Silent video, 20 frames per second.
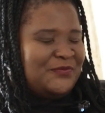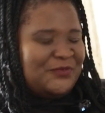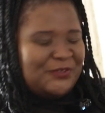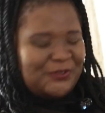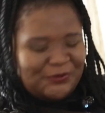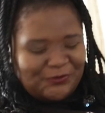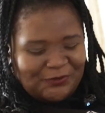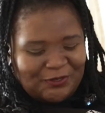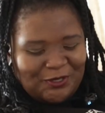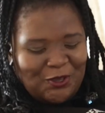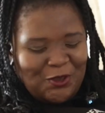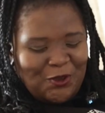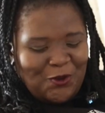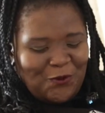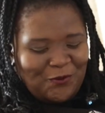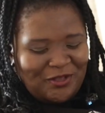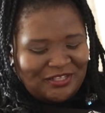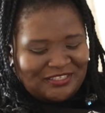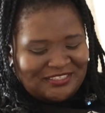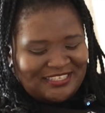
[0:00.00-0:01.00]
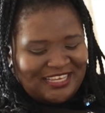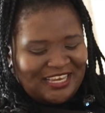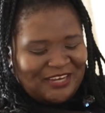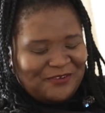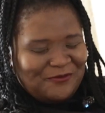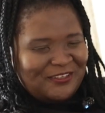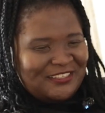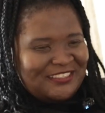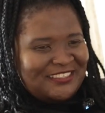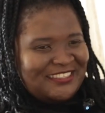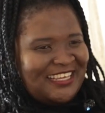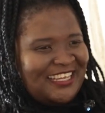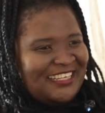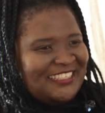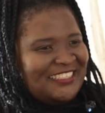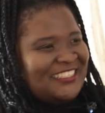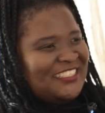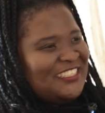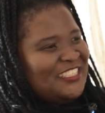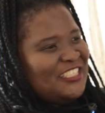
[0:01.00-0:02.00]
No, well said.
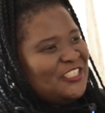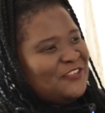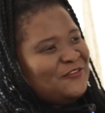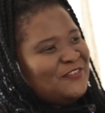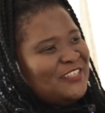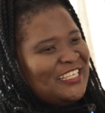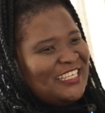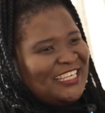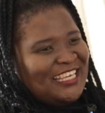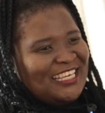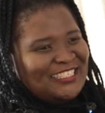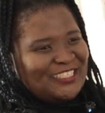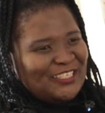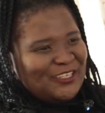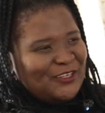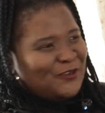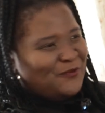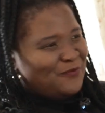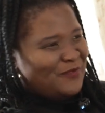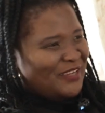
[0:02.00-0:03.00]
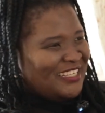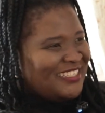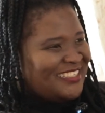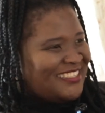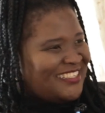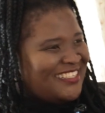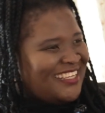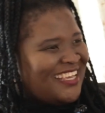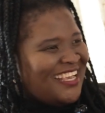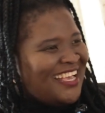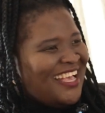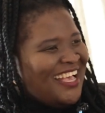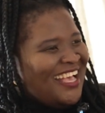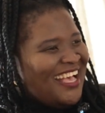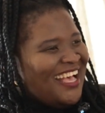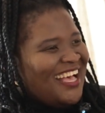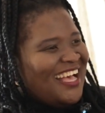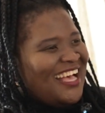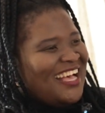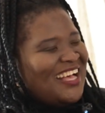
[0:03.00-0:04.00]
Shifting gears a little bit.
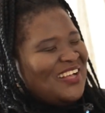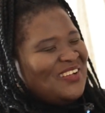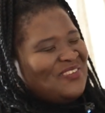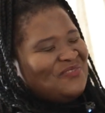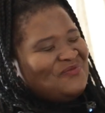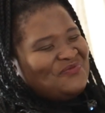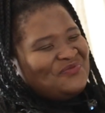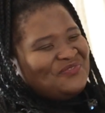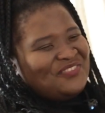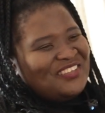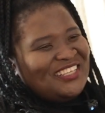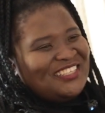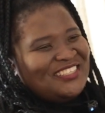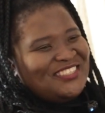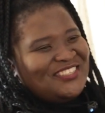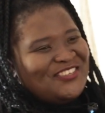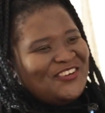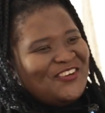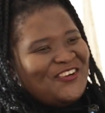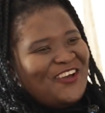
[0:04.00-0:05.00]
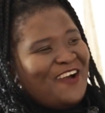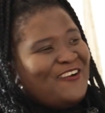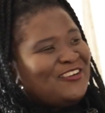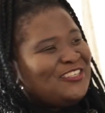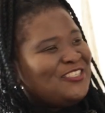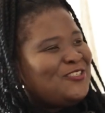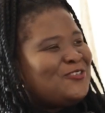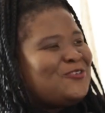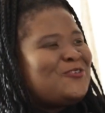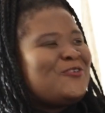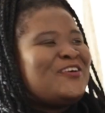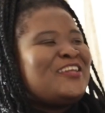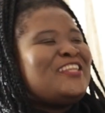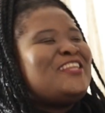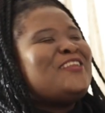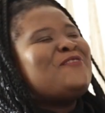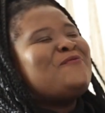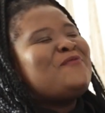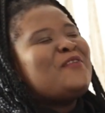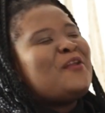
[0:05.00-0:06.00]
So I wanted to talk a
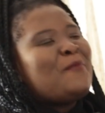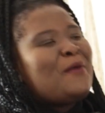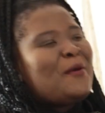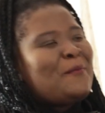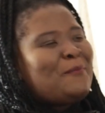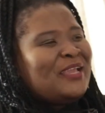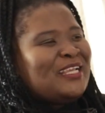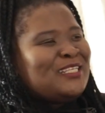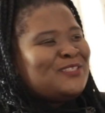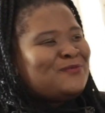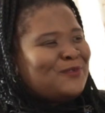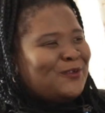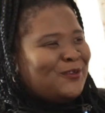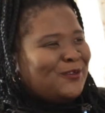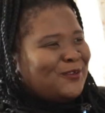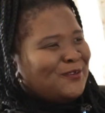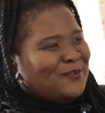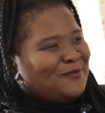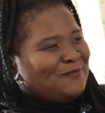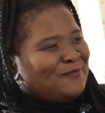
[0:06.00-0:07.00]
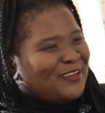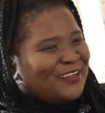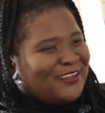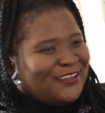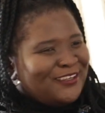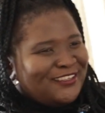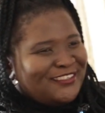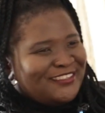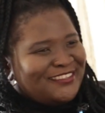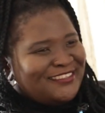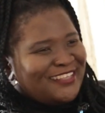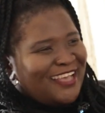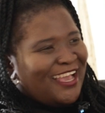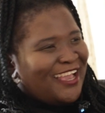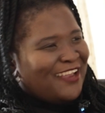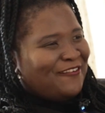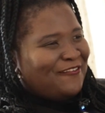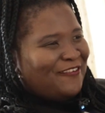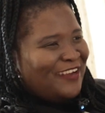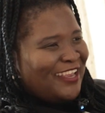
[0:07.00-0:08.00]
little bit about baseball because
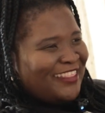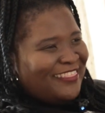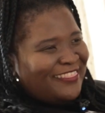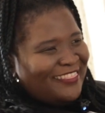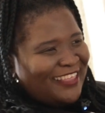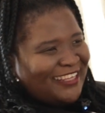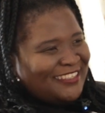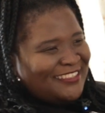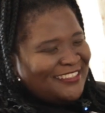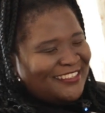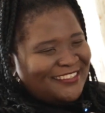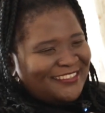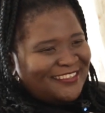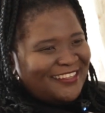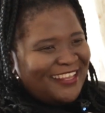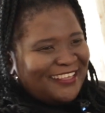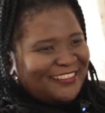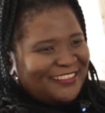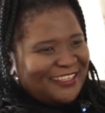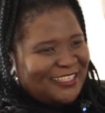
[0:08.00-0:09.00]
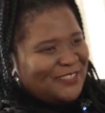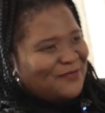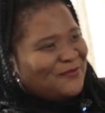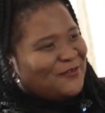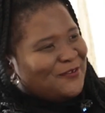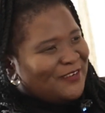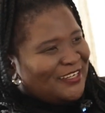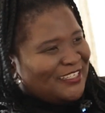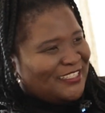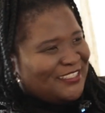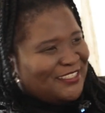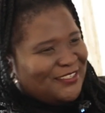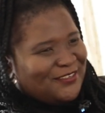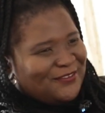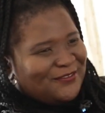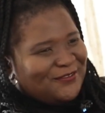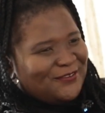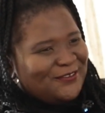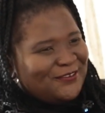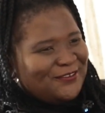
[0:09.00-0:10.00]
I read that like the
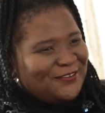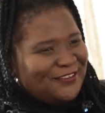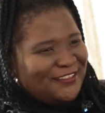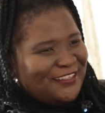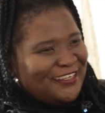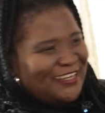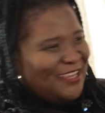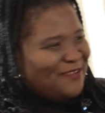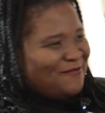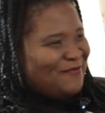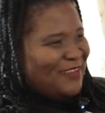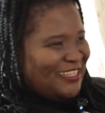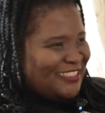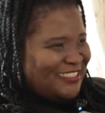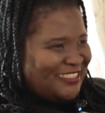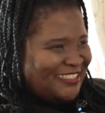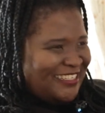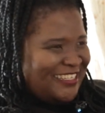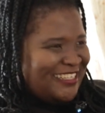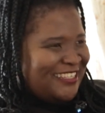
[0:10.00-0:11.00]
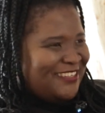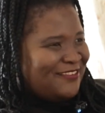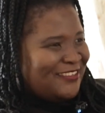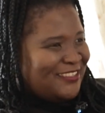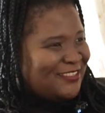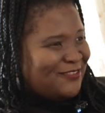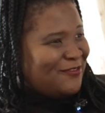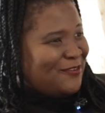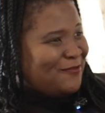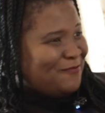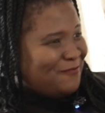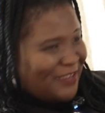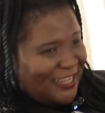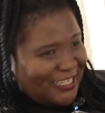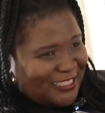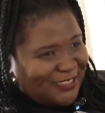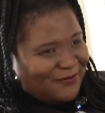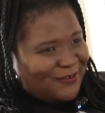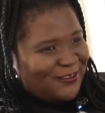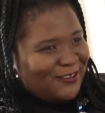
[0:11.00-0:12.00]
inspiration for the name Major League was from
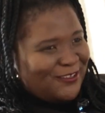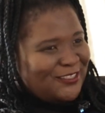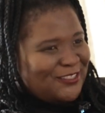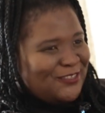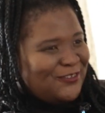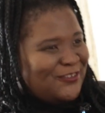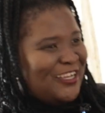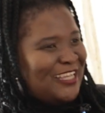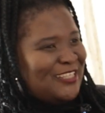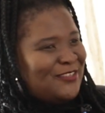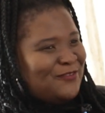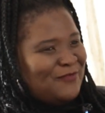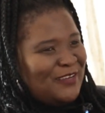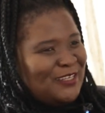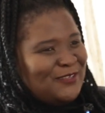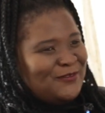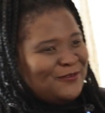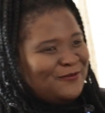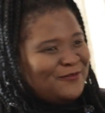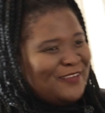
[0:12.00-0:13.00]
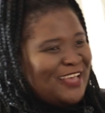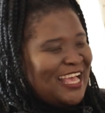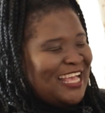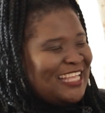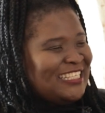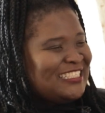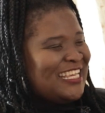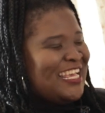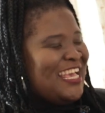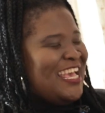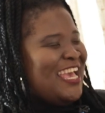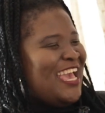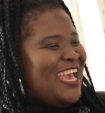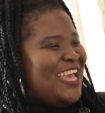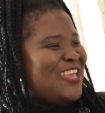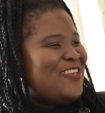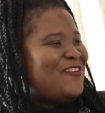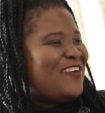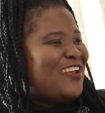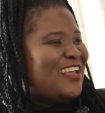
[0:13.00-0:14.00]
baseball because you guys are baseball fans
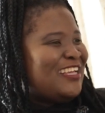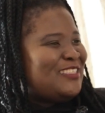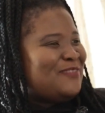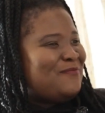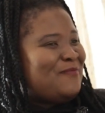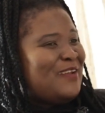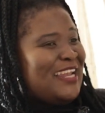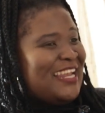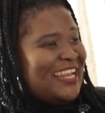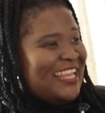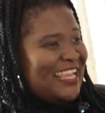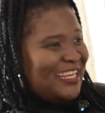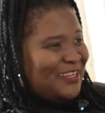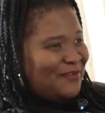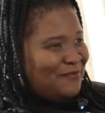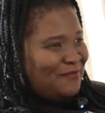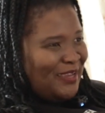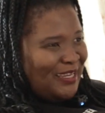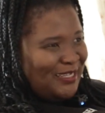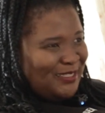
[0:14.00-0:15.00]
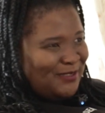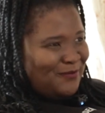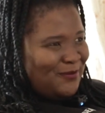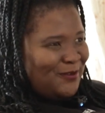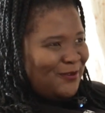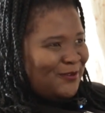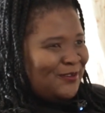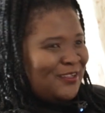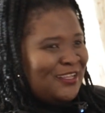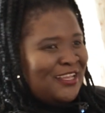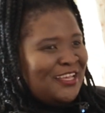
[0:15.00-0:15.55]
and you guys played baseball.